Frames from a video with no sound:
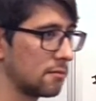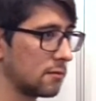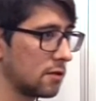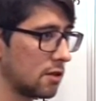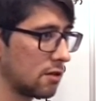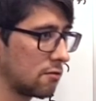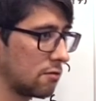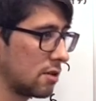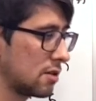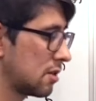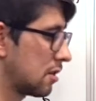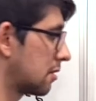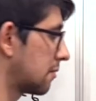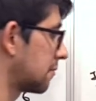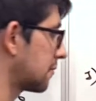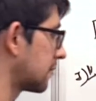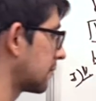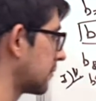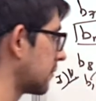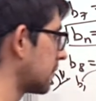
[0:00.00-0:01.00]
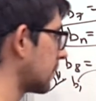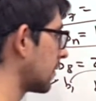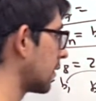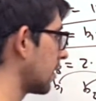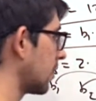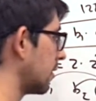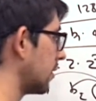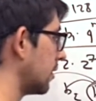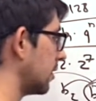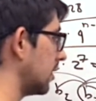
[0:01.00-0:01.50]
Decreasing.
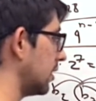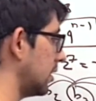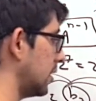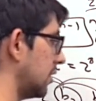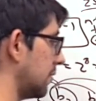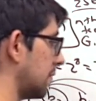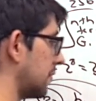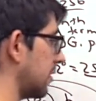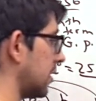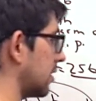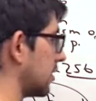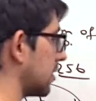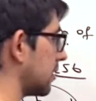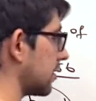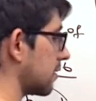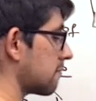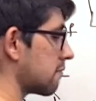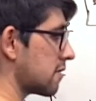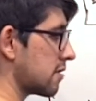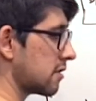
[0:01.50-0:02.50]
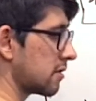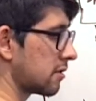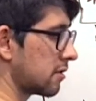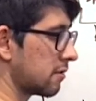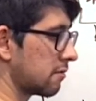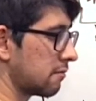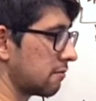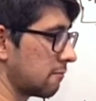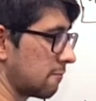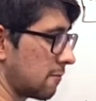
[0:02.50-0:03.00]
Infinitely decrease,
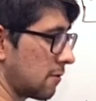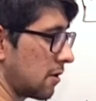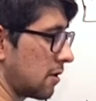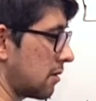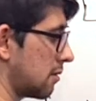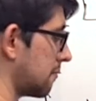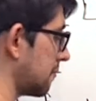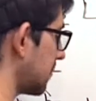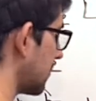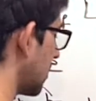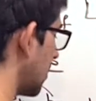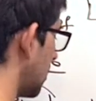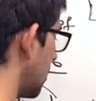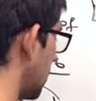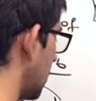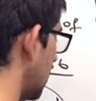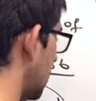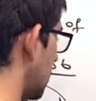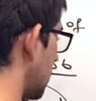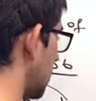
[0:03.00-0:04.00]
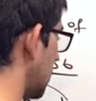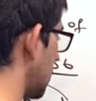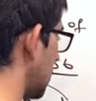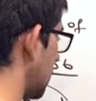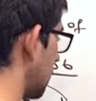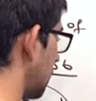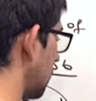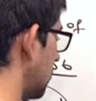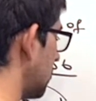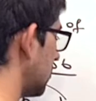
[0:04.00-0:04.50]
right?
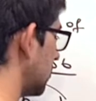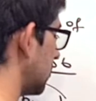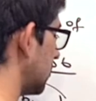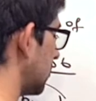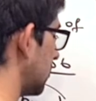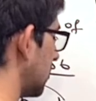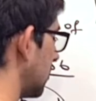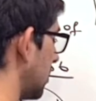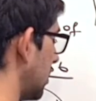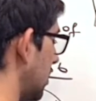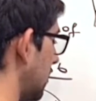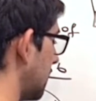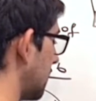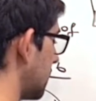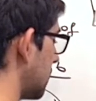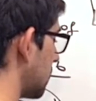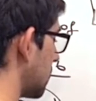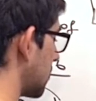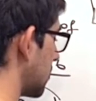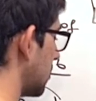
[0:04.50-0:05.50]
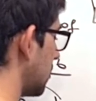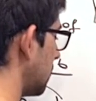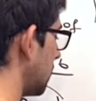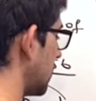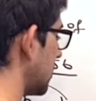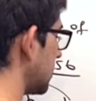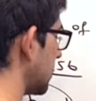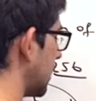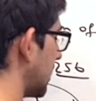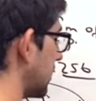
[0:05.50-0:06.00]
What if your q
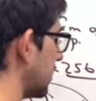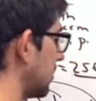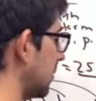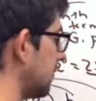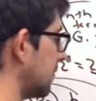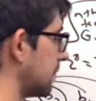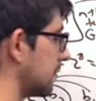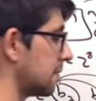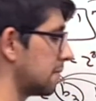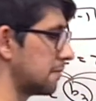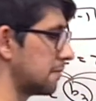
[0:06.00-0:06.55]
is negative?